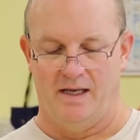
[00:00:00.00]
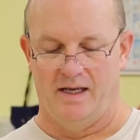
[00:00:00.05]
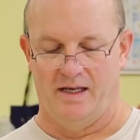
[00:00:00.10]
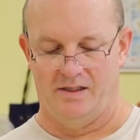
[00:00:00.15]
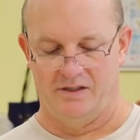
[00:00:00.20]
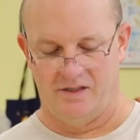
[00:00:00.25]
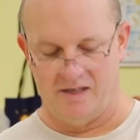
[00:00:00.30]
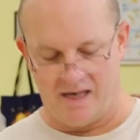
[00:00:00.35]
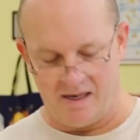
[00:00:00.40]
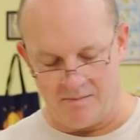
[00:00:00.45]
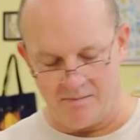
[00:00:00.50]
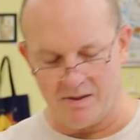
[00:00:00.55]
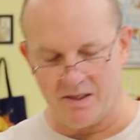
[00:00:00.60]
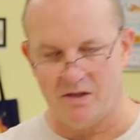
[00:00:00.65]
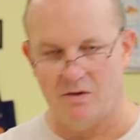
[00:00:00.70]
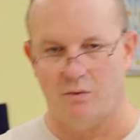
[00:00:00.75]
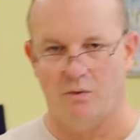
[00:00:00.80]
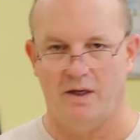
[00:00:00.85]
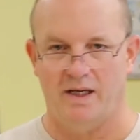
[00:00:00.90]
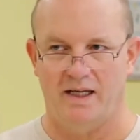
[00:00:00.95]
is in
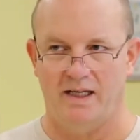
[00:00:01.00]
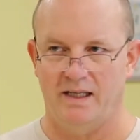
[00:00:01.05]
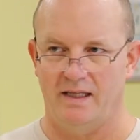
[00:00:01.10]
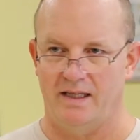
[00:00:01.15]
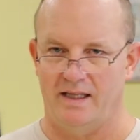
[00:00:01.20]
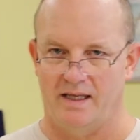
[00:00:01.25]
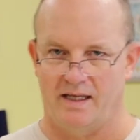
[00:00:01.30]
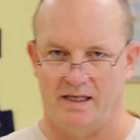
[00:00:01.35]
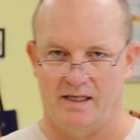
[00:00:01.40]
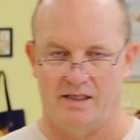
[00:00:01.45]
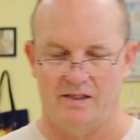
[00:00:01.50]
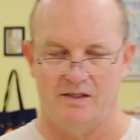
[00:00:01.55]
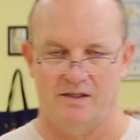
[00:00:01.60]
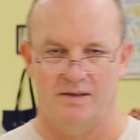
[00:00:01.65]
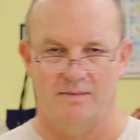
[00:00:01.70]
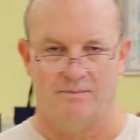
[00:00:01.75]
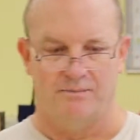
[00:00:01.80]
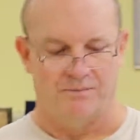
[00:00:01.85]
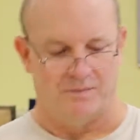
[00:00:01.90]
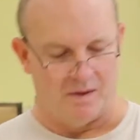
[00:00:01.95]
between
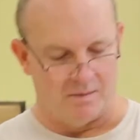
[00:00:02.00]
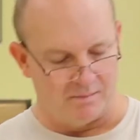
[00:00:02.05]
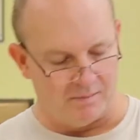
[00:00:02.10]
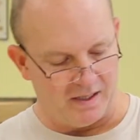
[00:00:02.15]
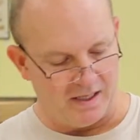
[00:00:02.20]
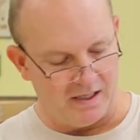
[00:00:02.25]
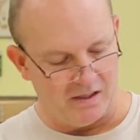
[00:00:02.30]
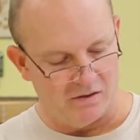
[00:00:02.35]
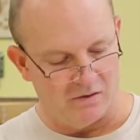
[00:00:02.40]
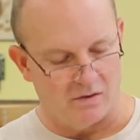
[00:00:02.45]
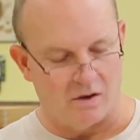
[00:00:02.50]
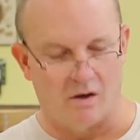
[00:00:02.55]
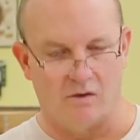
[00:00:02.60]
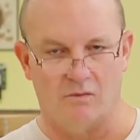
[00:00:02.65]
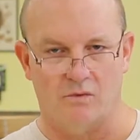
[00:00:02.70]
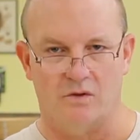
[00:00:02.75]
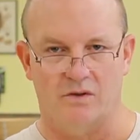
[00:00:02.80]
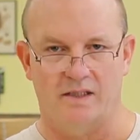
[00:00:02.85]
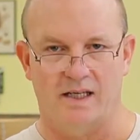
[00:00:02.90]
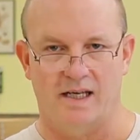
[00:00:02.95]
these, the bees
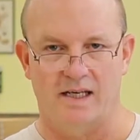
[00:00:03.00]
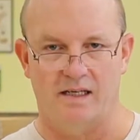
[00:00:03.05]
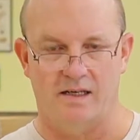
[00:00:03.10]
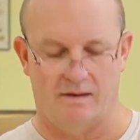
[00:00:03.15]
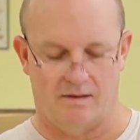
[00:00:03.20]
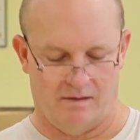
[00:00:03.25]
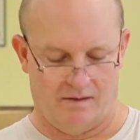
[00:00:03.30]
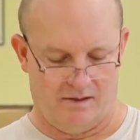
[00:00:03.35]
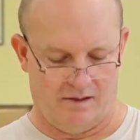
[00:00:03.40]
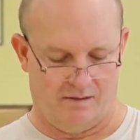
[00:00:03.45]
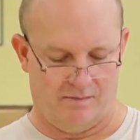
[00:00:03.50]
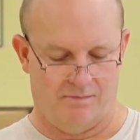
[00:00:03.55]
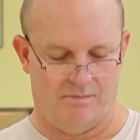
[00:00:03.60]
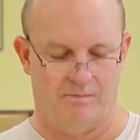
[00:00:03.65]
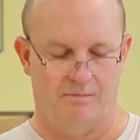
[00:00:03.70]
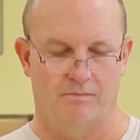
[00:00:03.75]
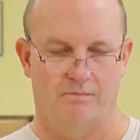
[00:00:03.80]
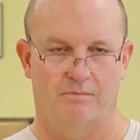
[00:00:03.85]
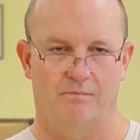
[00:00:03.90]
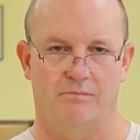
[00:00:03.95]
will tend to
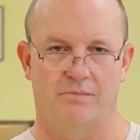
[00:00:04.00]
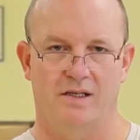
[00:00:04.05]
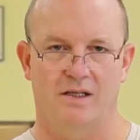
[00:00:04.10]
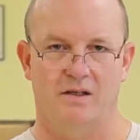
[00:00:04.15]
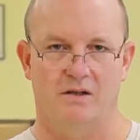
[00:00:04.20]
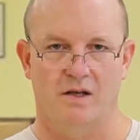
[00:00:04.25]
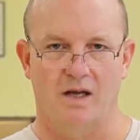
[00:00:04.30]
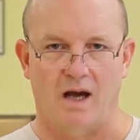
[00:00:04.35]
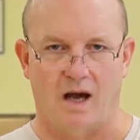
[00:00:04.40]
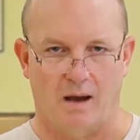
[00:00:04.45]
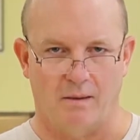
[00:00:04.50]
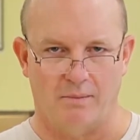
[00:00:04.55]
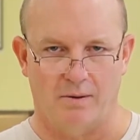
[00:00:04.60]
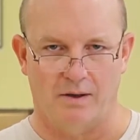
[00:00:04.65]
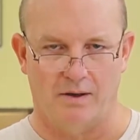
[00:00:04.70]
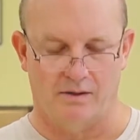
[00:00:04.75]
build up.